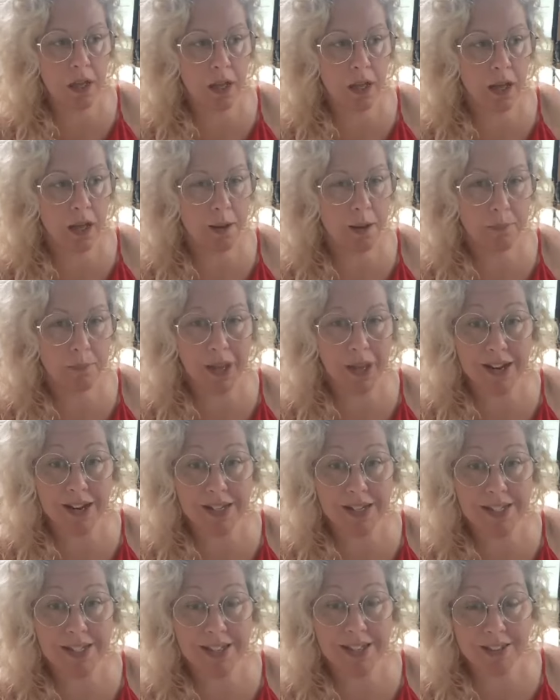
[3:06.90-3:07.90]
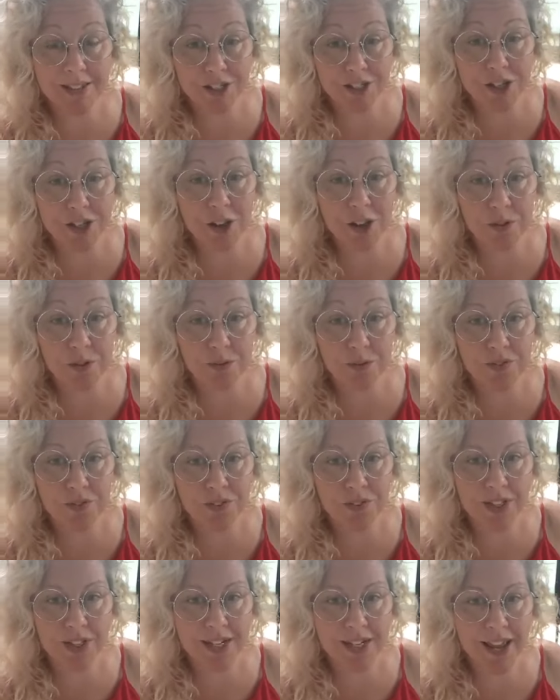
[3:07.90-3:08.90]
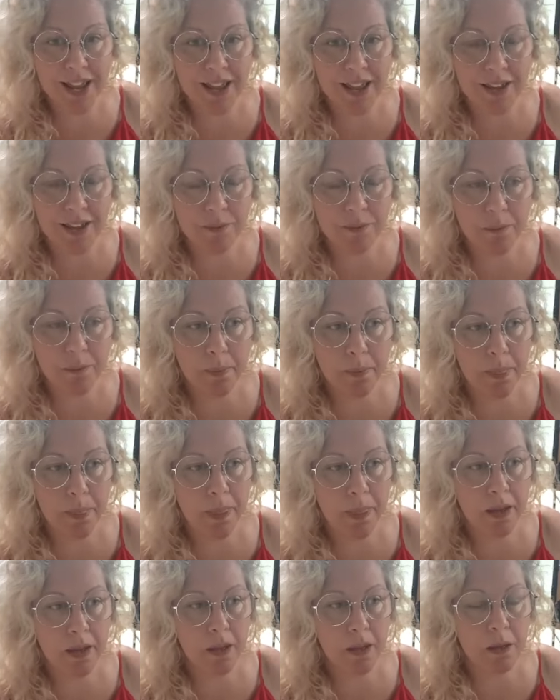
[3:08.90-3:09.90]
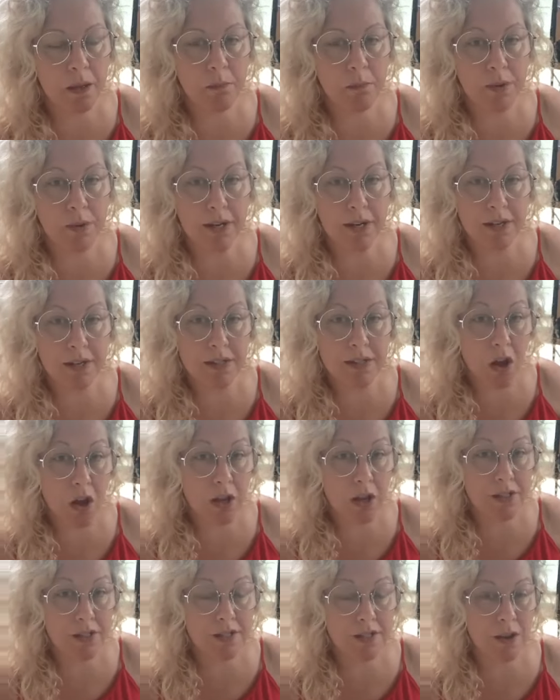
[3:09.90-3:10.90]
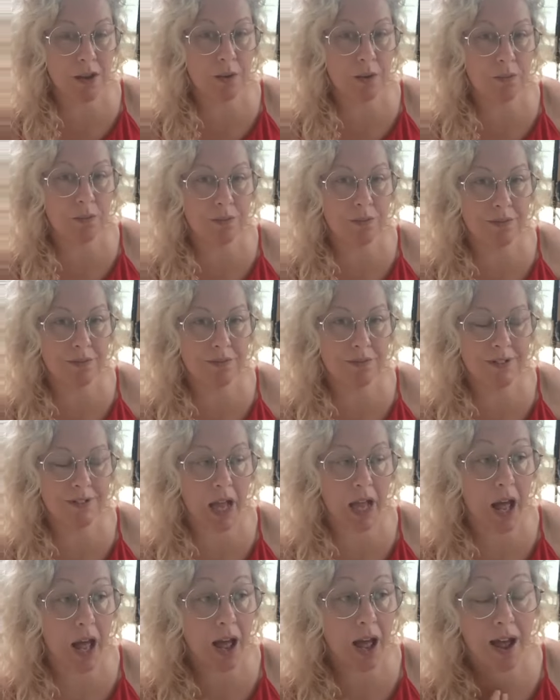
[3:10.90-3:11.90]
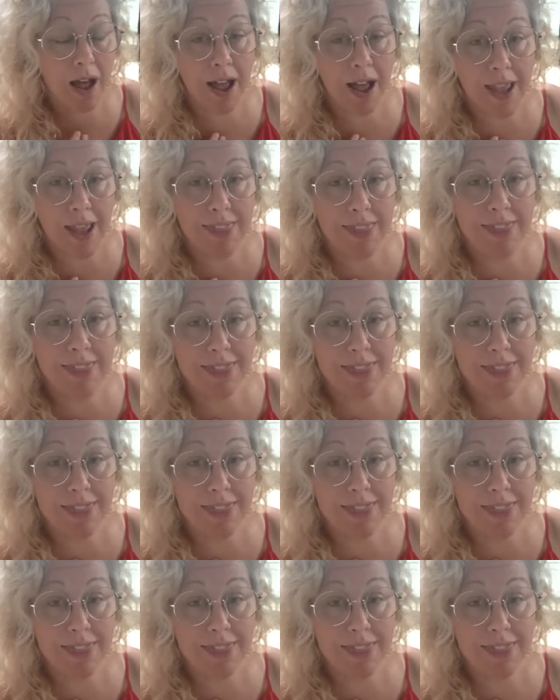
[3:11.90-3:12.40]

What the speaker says: kind of set the tone for the day. But it's also, I